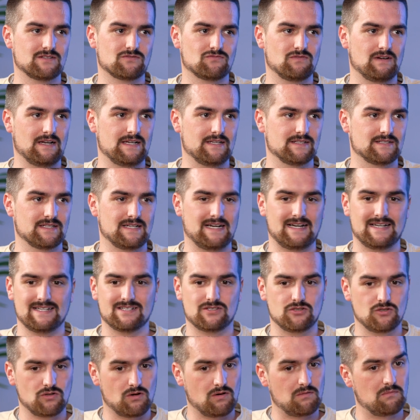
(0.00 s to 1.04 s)
that's related to that.
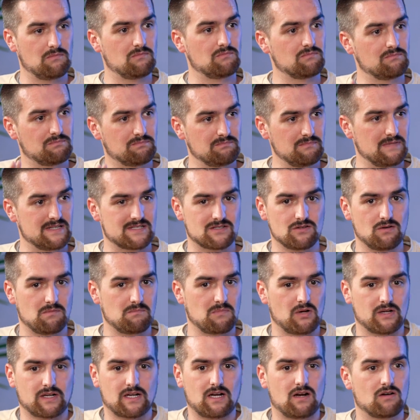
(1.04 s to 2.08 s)
It's not
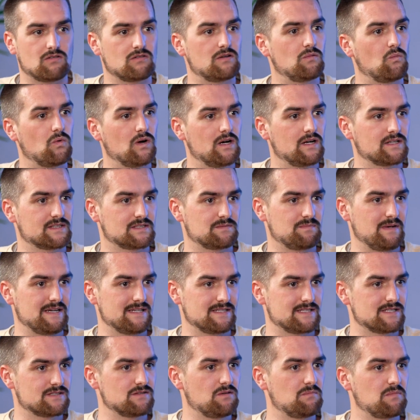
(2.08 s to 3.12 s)
my current
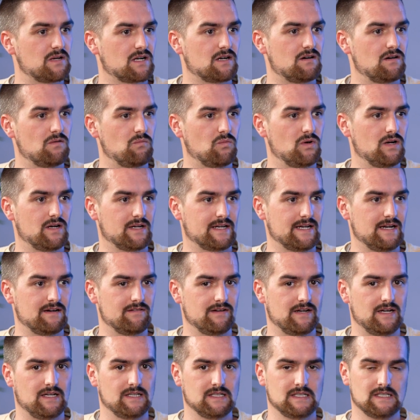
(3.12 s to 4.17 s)
workspace. It's not my current work
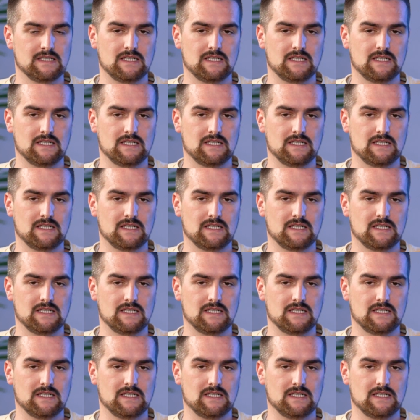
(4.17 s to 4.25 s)
area.